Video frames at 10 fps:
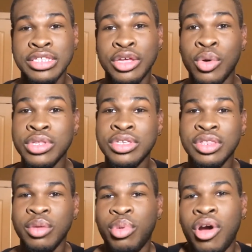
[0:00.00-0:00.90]
going to
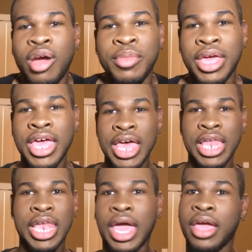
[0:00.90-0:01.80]
the apartment,
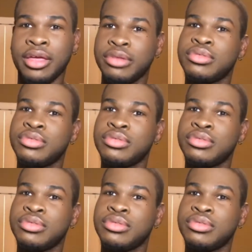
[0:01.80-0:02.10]
like,